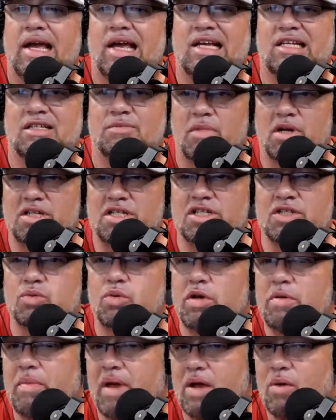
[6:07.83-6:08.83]
as much as
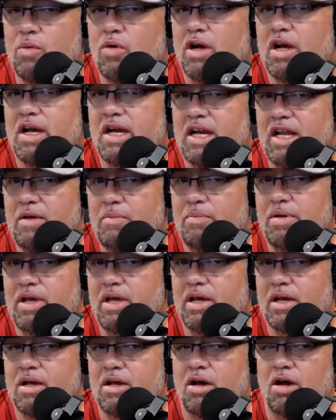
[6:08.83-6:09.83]
we may want to
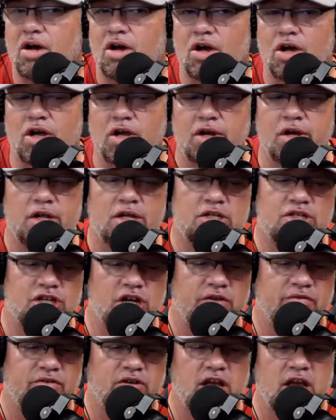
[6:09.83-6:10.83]
nitpick on
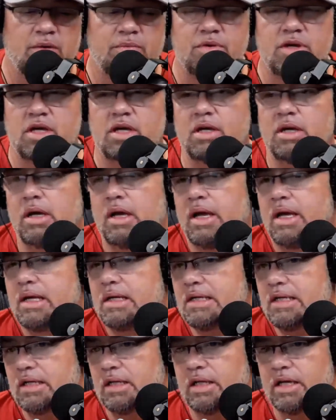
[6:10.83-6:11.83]
Jeff Lebby,
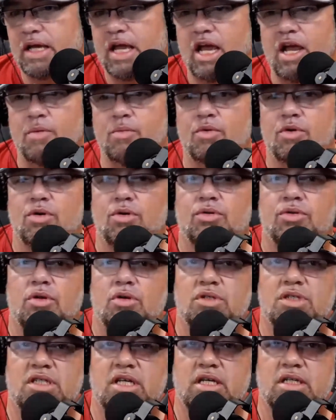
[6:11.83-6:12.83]
Dillon Gabriel,
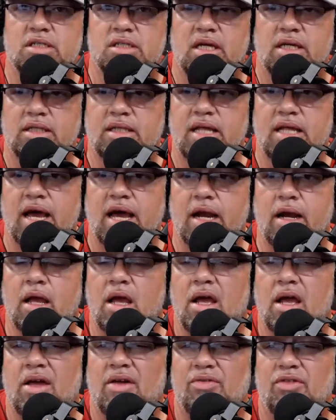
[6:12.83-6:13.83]
those things like that,
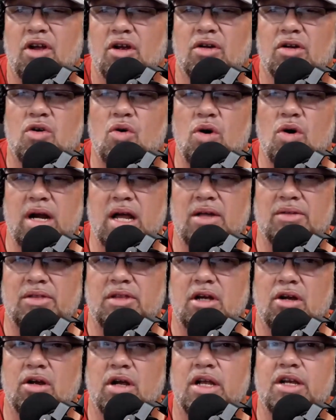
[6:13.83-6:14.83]
they're going out
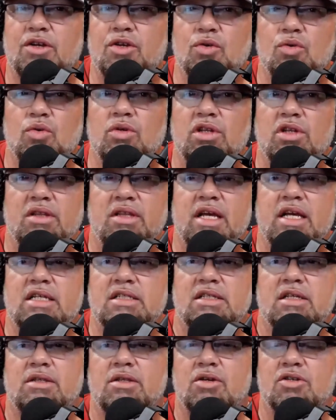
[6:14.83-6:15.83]
there and doing the
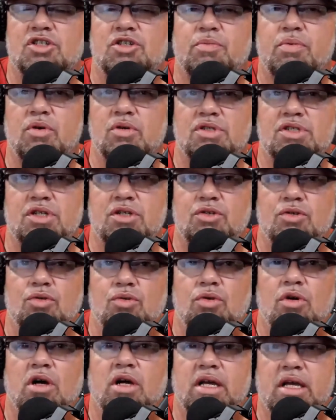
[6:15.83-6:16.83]
things that they're supposed to
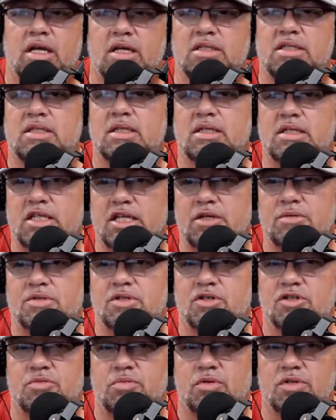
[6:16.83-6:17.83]
do against the teams
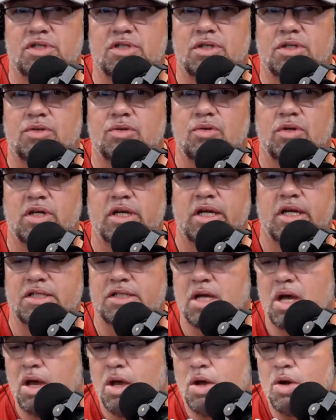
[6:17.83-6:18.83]
they're supposed to do it
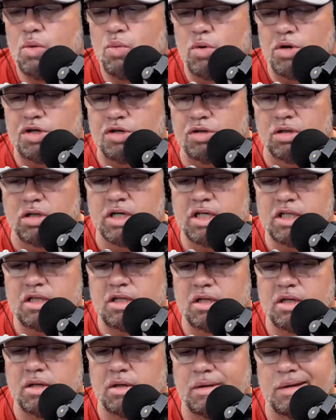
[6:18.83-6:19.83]
against. When you look at
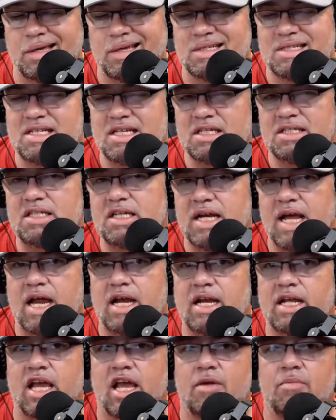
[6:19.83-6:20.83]
the uh,
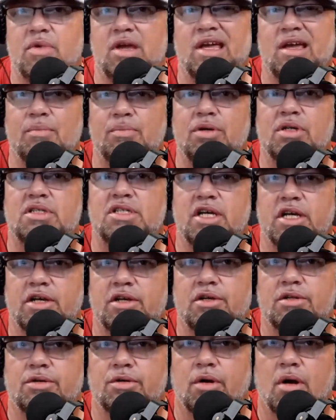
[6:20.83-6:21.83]
Cincinnati game in
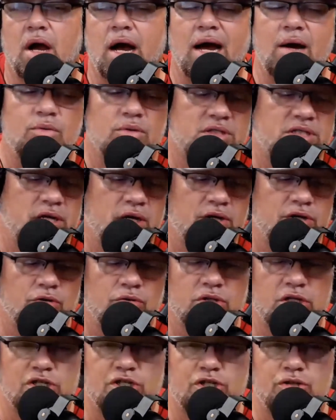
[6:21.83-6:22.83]
particular, I would tell
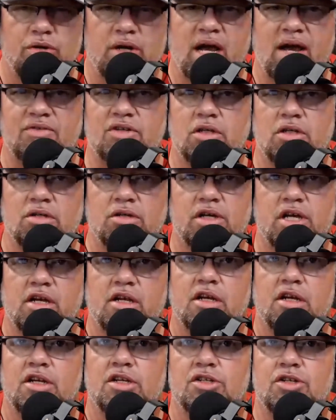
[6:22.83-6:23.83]
you that you have to look at
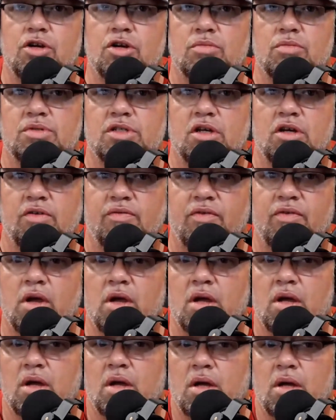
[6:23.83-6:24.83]
it in terms of
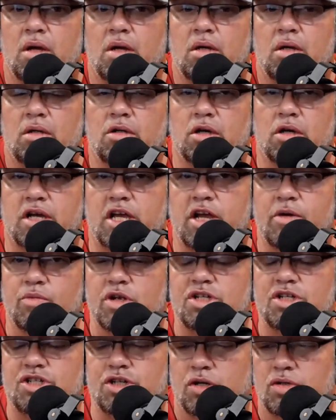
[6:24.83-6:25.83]
look,
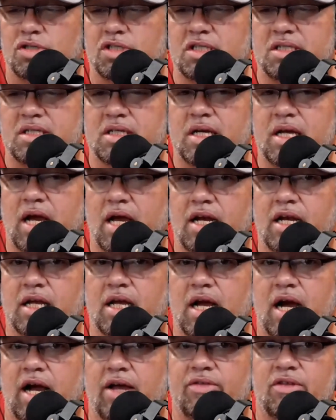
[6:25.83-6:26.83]
Emory Jones is the kind
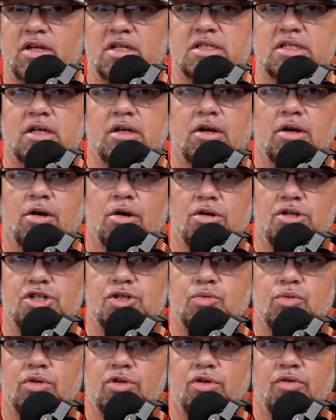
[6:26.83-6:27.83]
of guy that is going to hurt
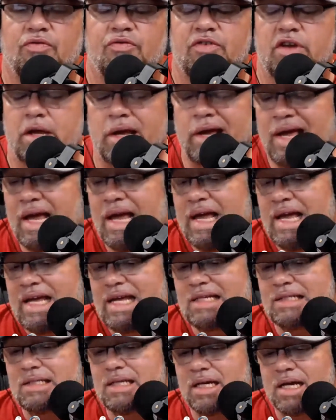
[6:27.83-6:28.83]
you with your feet.
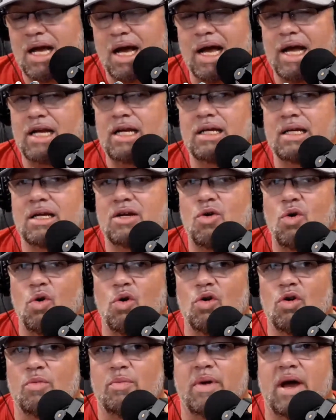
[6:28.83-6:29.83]
He's the kind of
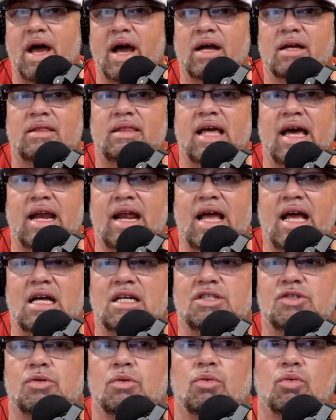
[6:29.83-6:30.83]
quarterback that
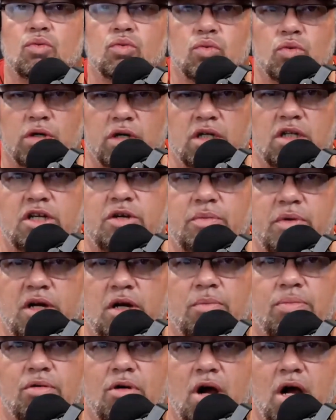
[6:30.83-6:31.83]
has really
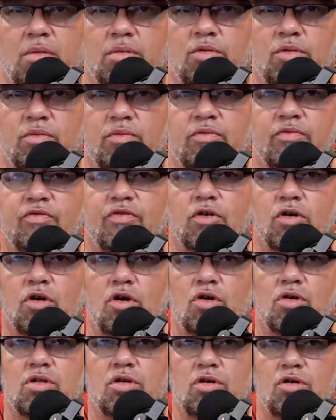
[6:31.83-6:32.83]
been a problem for
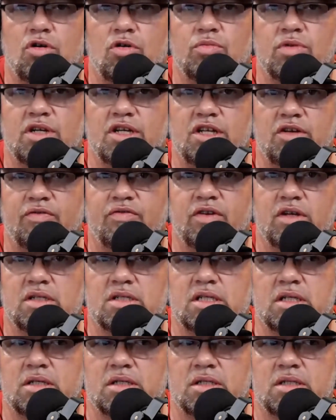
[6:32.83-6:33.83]
Oklahoma
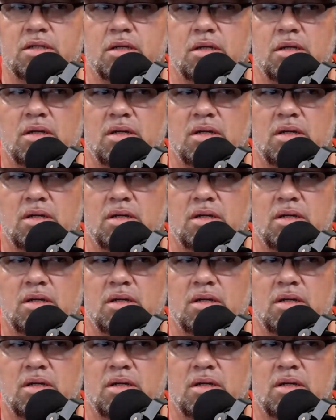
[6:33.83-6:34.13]
defenses